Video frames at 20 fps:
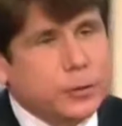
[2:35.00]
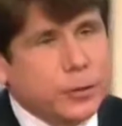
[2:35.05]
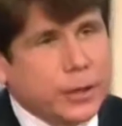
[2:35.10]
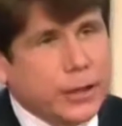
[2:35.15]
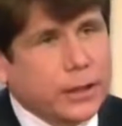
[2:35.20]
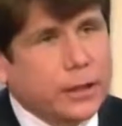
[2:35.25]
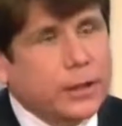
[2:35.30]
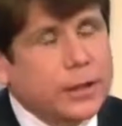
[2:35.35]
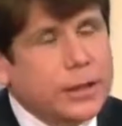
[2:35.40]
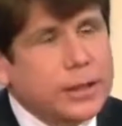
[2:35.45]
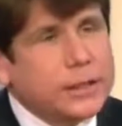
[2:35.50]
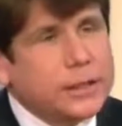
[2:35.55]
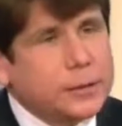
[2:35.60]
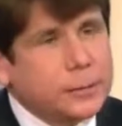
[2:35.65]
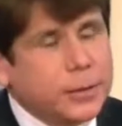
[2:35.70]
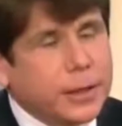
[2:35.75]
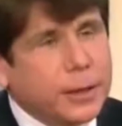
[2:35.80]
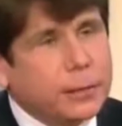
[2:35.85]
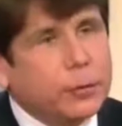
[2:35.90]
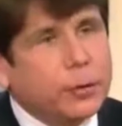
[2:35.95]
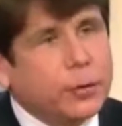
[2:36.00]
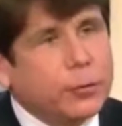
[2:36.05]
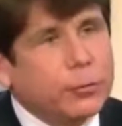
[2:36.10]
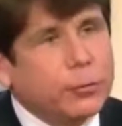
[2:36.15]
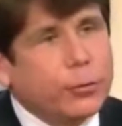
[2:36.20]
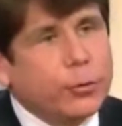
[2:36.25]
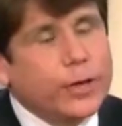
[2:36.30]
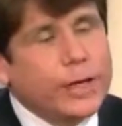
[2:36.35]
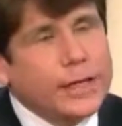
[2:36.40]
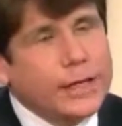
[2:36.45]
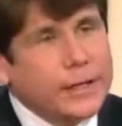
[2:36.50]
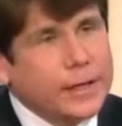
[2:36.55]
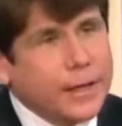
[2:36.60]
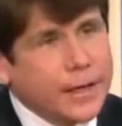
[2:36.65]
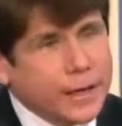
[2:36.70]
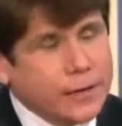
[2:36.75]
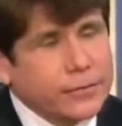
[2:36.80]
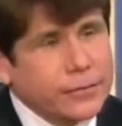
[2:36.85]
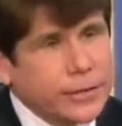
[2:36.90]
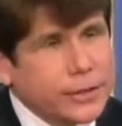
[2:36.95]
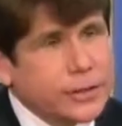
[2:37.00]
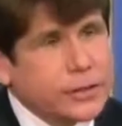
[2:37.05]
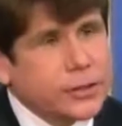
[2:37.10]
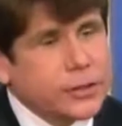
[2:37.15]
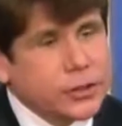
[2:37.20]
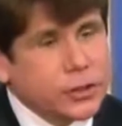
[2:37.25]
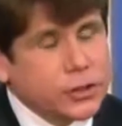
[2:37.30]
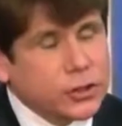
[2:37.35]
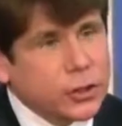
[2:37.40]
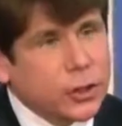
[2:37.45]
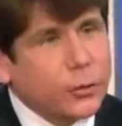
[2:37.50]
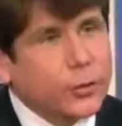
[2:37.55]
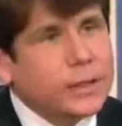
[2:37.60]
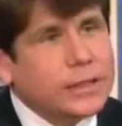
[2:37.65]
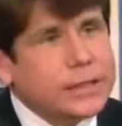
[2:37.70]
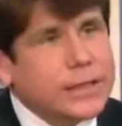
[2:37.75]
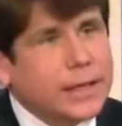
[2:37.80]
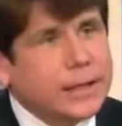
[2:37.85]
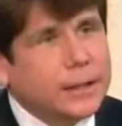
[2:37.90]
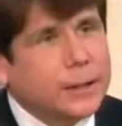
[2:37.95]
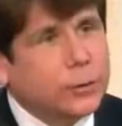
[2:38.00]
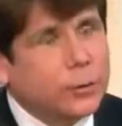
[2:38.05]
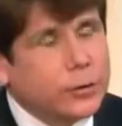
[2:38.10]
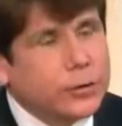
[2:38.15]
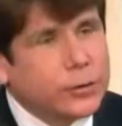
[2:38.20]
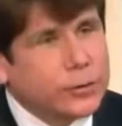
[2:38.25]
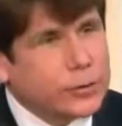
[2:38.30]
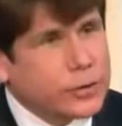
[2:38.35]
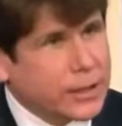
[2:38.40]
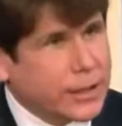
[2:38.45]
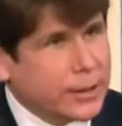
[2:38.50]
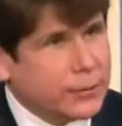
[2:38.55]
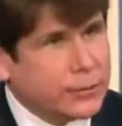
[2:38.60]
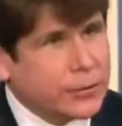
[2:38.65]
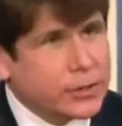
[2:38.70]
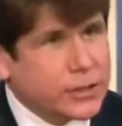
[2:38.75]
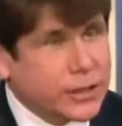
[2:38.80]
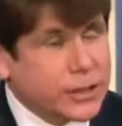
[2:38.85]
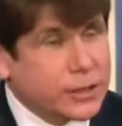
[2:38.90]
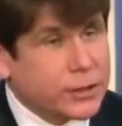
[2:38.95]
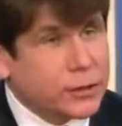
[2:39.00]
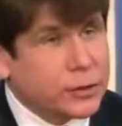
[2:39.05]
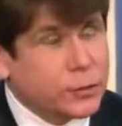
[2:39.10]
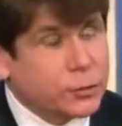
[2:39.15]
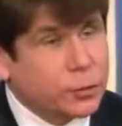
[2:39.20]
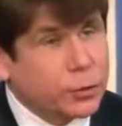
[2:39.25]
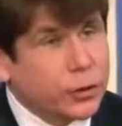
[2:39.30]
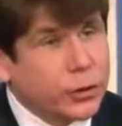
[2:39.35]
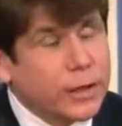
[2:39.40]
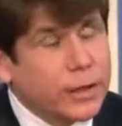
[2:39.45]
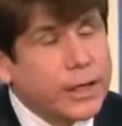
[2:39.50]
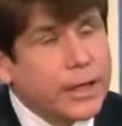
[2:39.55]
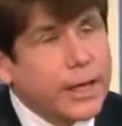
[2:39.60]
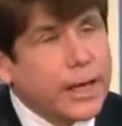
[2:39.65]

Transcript: trial to be able to bring the evidence to show exactly what those conversations were.